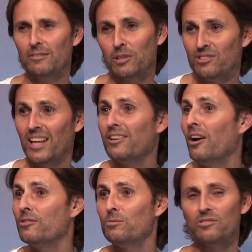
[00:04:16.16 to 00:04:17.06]
it because they
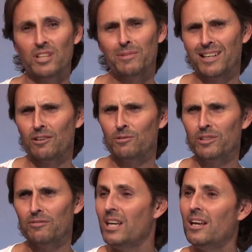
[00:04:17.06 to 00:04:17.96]
go to a seminar or
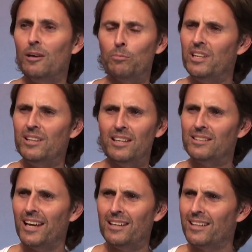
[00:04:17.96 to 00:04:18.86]
whatever, but in their
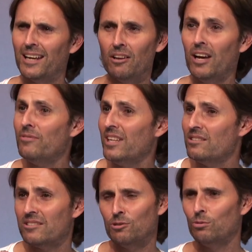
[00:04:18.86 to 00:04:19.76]
day-to-day life
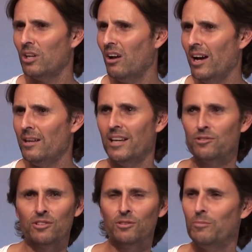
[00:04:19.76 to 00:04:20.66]
they still lie,
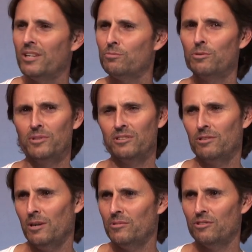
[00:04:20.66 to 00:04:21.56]
they still
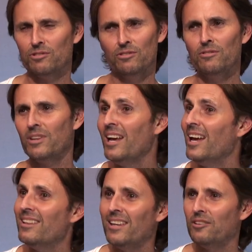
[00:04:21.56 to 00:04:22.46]
misrepresent the truth,
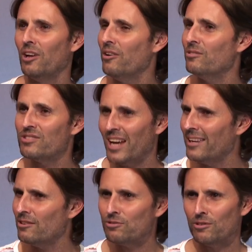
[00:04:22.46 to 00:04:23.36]
they don't
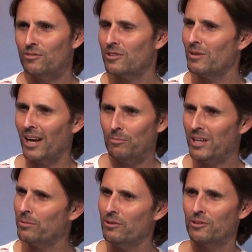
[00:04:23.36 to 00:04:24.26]
say the truth to
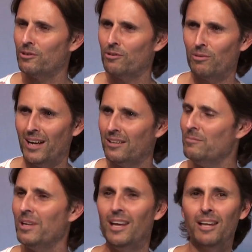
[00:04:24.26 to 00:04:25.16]
people that are around
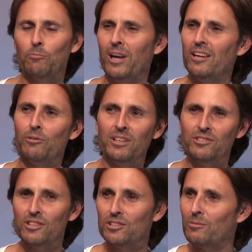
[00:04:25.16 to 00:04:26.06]
them. When they're
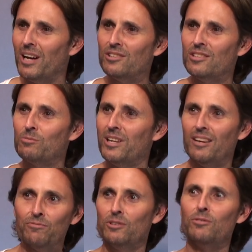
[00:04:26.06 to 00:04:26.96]
in situations where
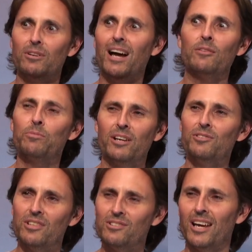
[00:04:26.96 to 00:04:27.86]
they feel under
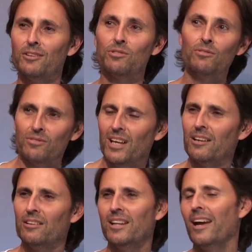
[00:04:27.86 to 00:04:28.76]
pressure to say truth,
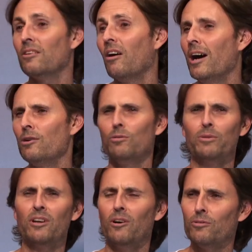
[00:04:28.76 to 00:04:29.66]
they lie or
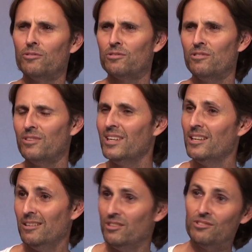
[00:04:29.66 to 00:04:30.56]
withhold the truth.
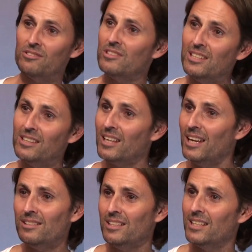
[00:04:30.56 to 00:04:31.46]
This is an
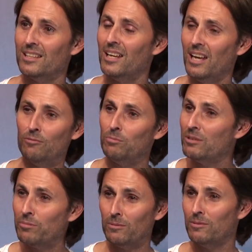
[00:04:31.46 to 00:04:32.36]
indication that they have a
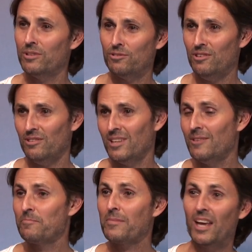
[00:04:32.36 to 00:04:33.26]
big problem with truth.
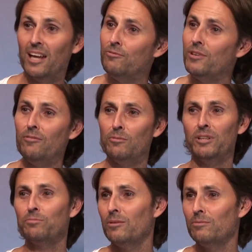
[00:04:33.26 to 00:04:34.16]
And if you have a
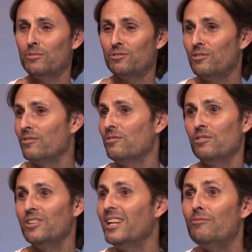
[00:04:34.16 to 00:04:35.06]
big problem with truth,
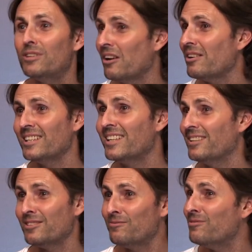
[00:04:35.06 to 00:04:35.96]
you're never going to
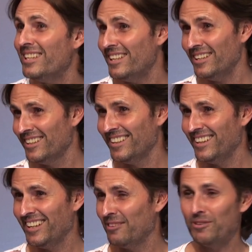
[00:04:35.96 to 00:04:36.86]
get to fear.
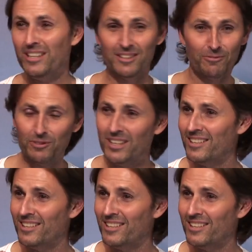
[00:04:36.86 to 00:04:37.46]
Fear